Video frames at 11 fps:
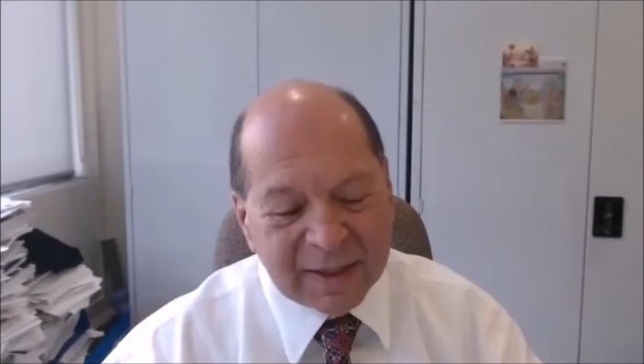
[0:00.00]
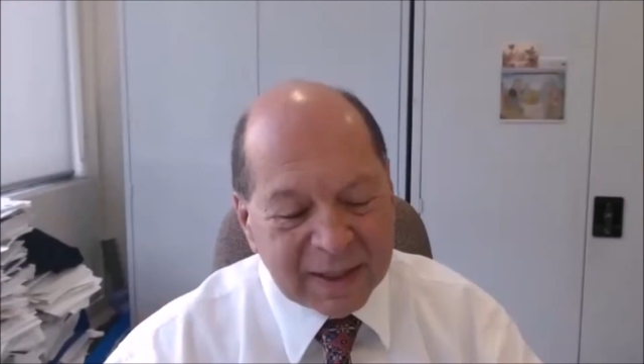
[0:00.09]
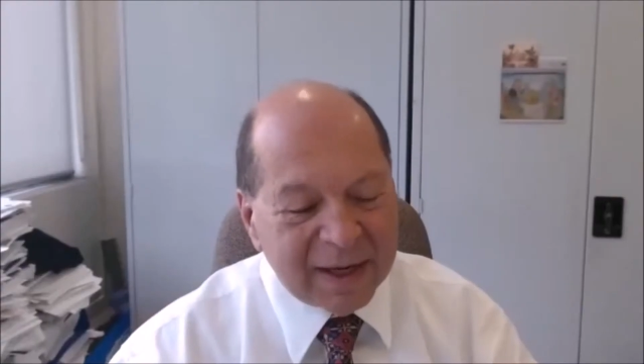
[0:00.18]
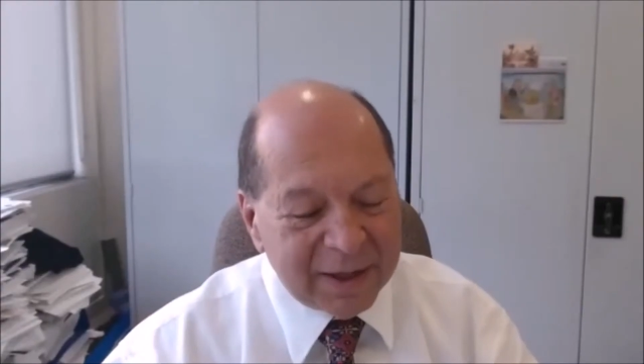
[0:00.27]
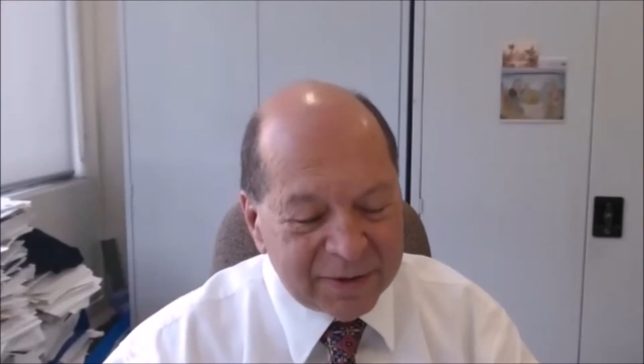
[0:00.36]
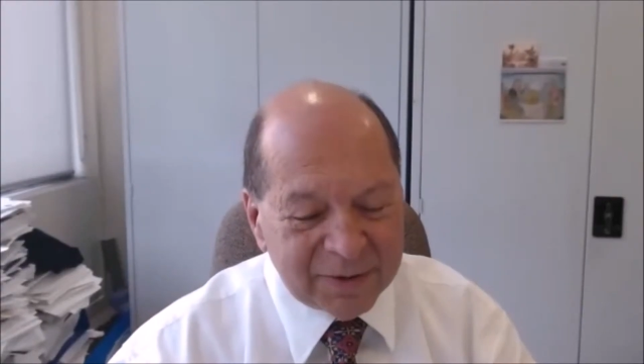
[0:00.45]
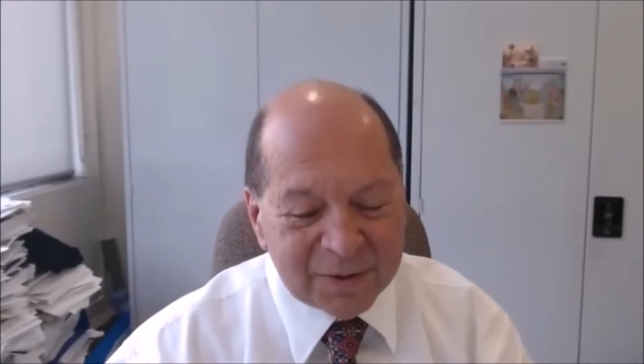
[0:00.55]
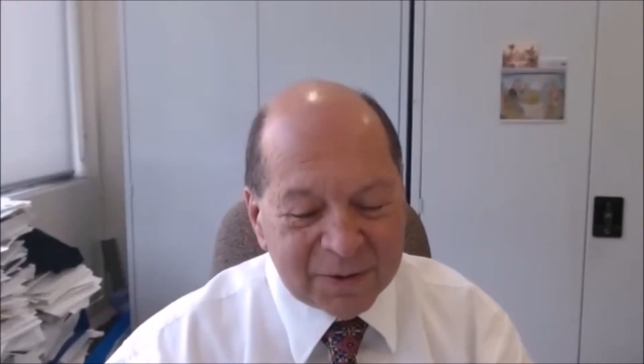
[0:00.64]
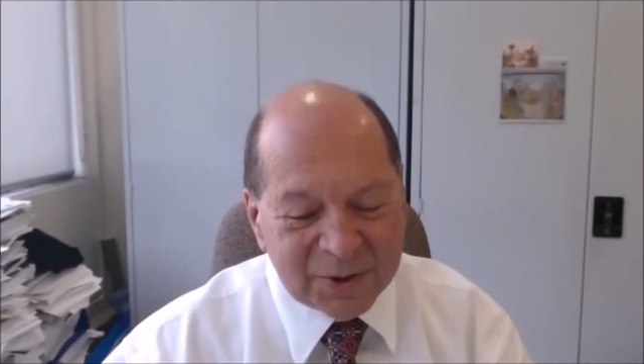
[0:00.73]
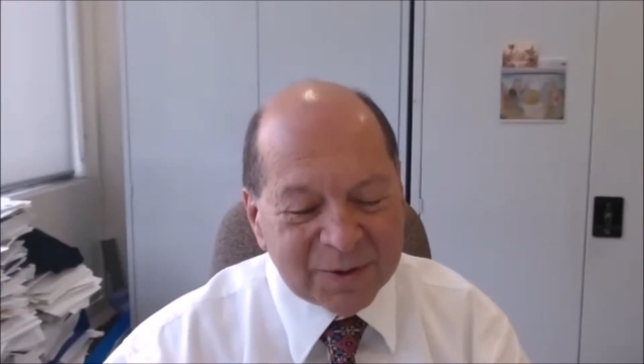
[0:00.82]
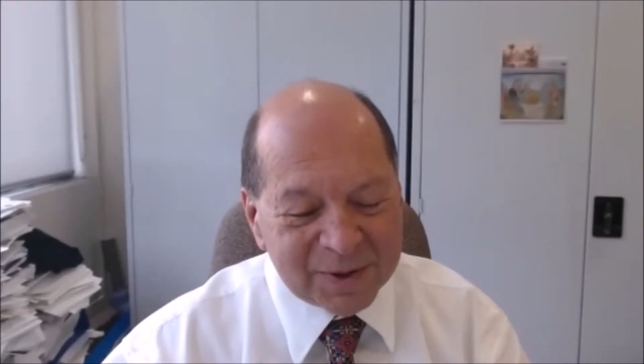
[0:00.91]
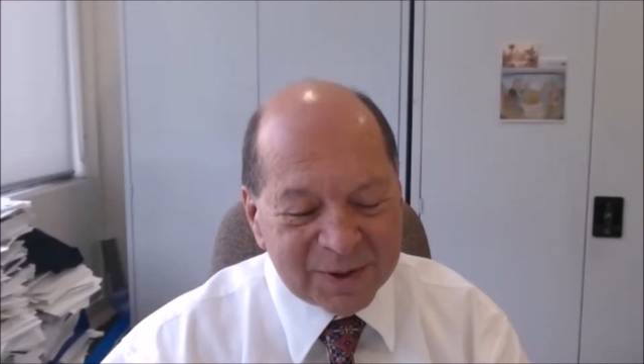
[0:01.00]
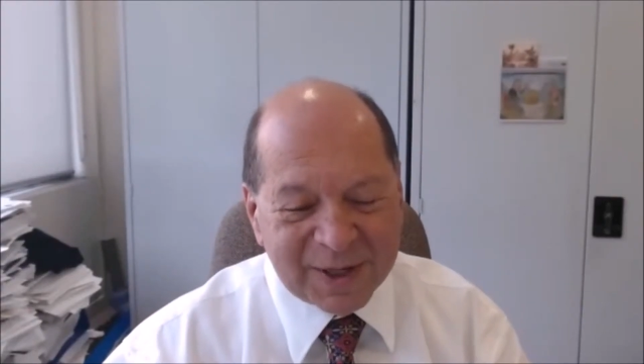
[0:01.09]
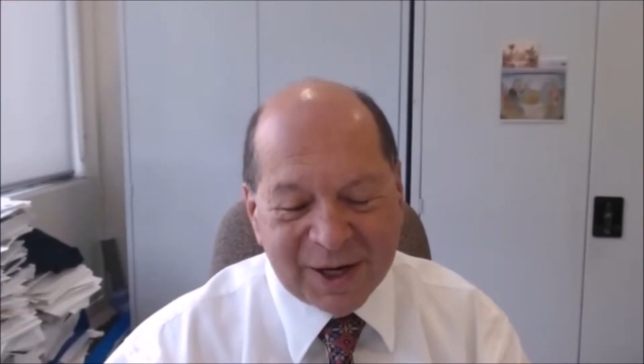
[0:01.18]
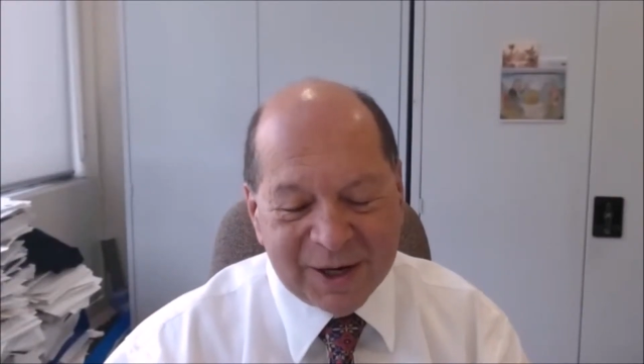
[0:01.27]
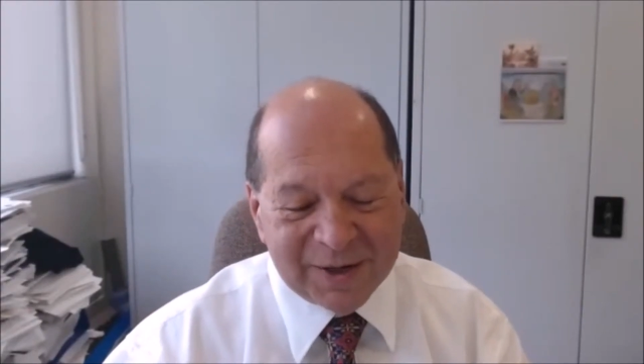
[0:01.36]
Yeah, I thought you were
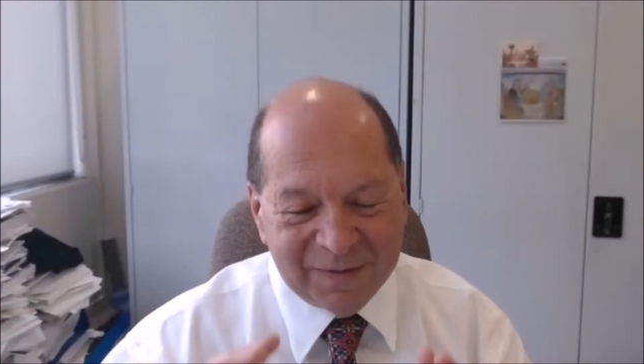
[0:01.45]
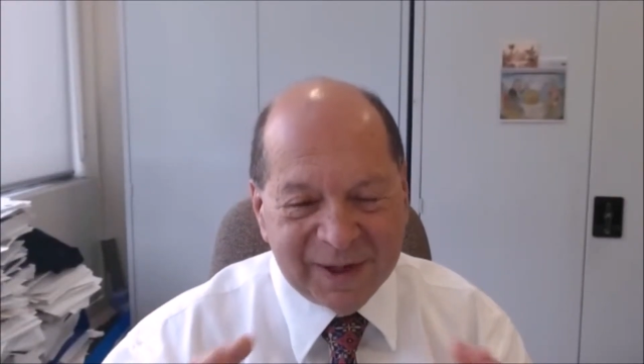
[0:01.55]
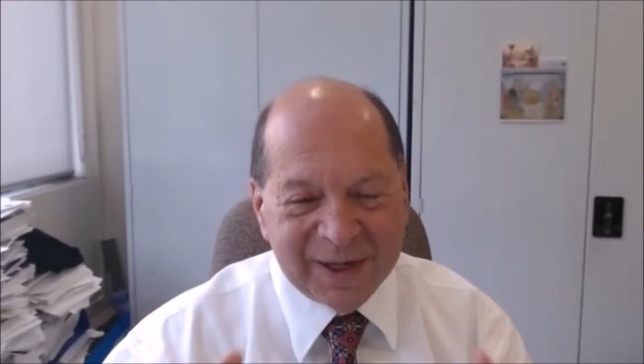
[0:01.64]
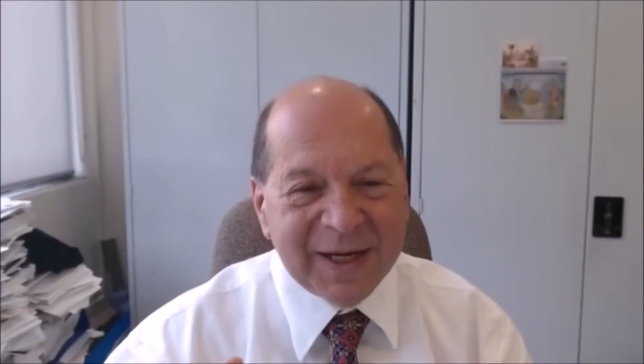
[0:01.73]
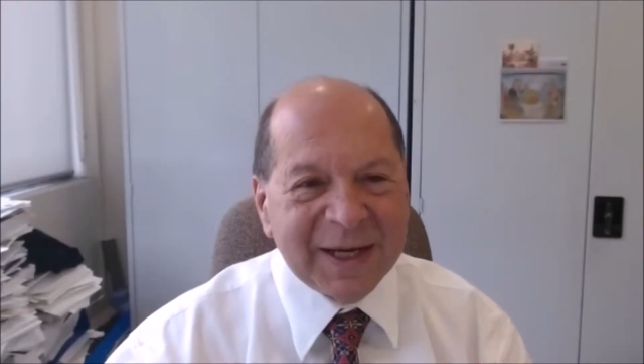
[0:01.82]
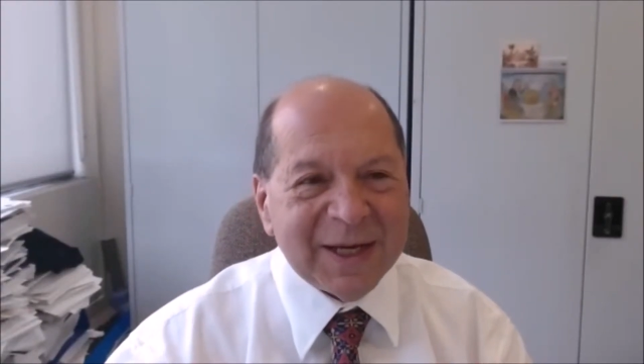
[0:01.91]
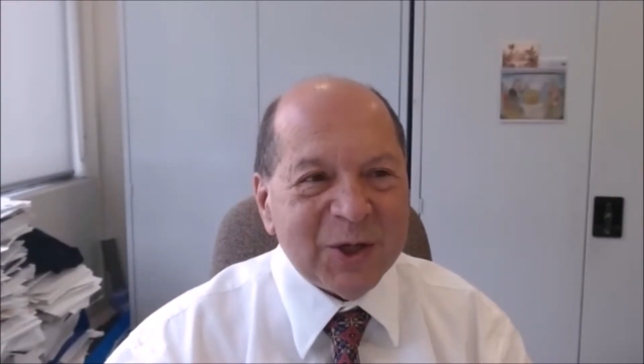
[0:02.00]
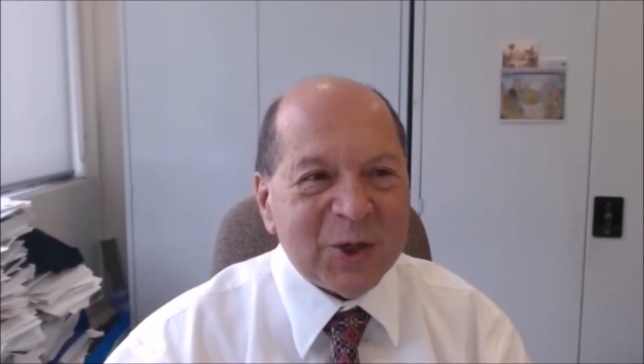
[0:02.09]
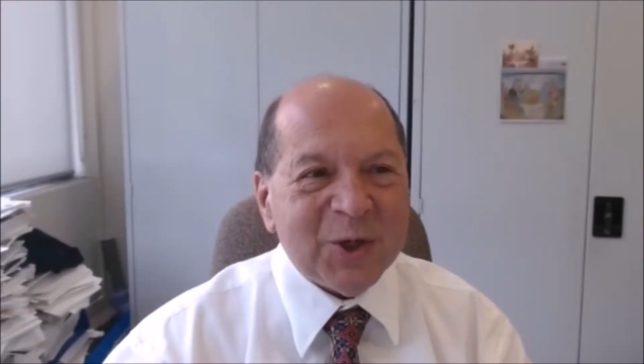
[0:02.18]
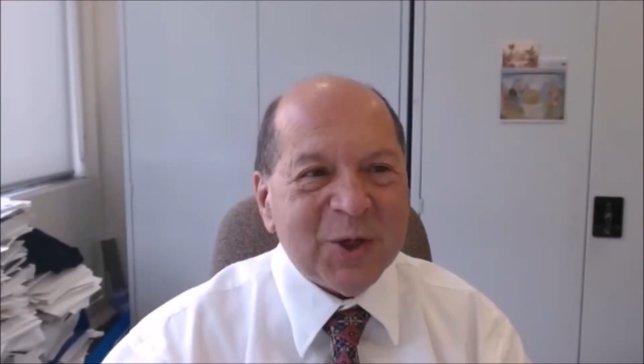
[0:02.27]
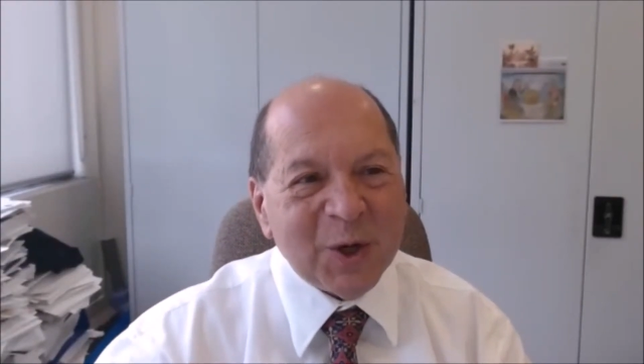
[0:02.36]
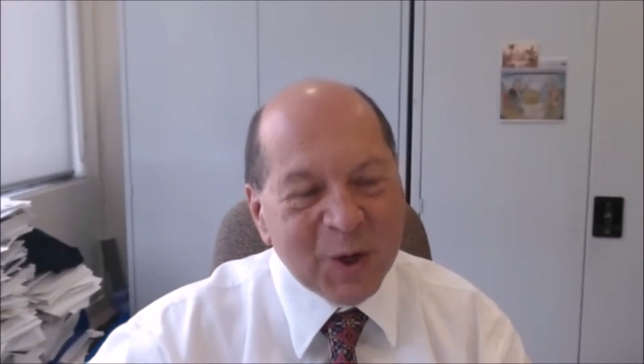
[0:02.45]
kind of leading into,